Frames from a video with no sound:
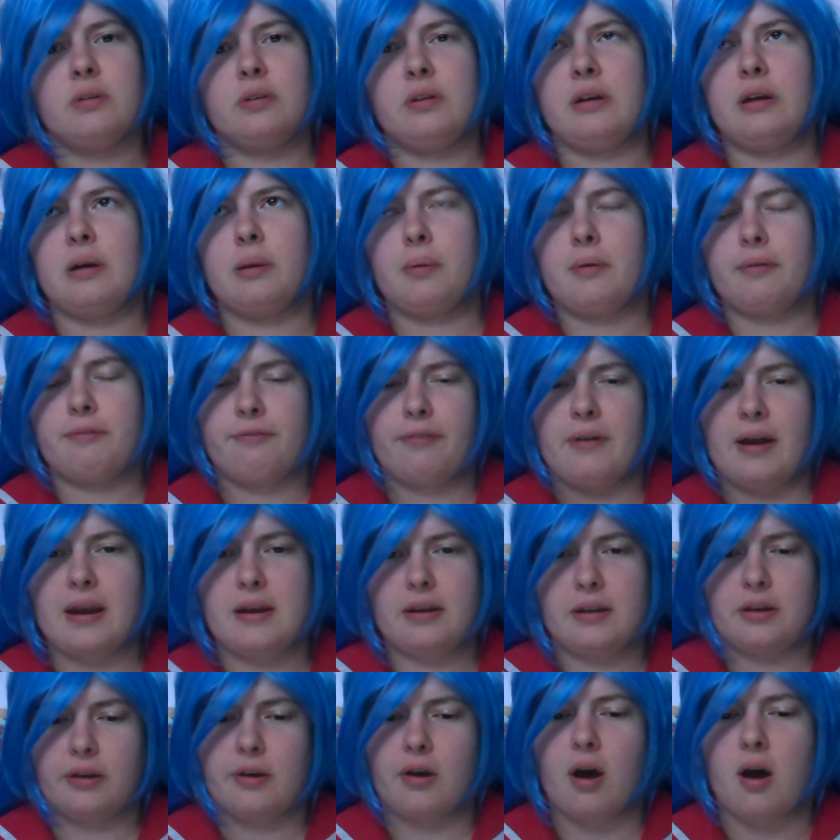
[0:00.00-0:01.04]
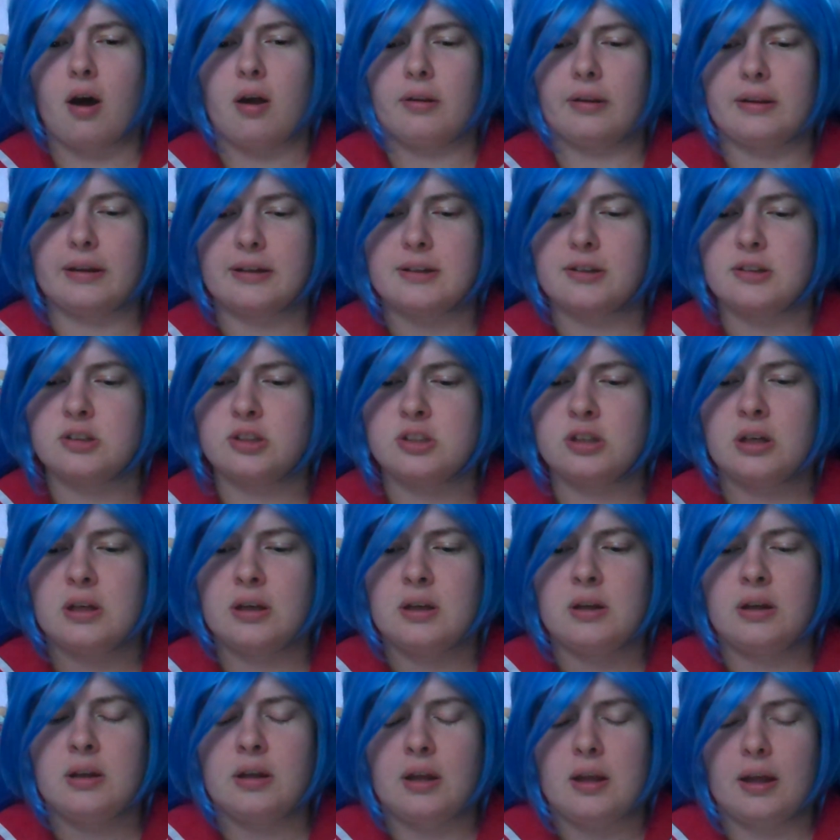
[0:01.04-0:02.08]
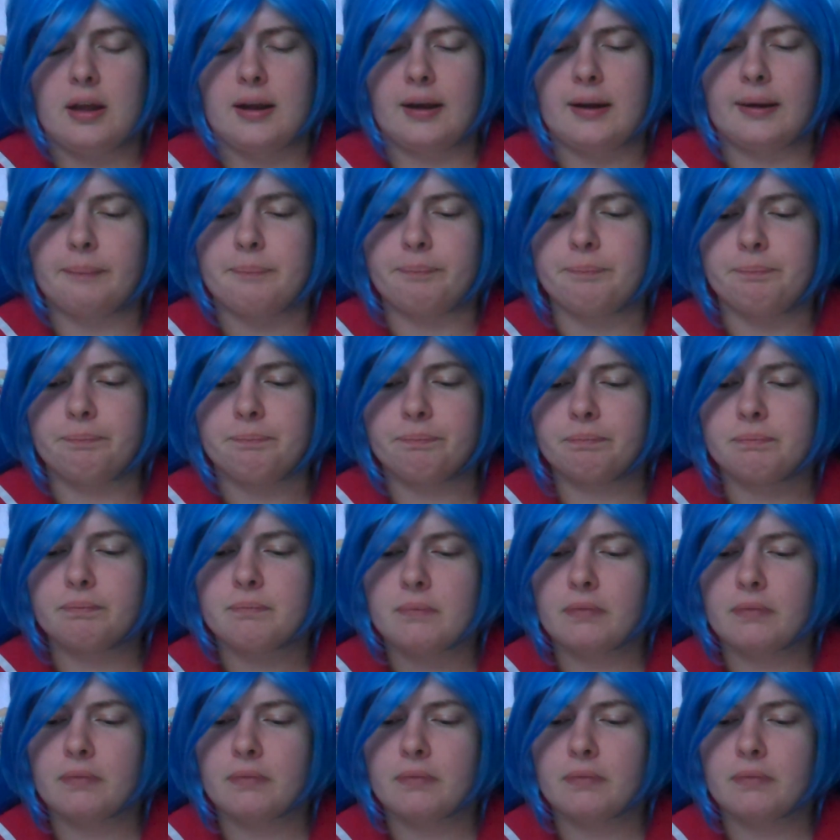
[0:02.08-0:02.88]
You know, a friend in college, um,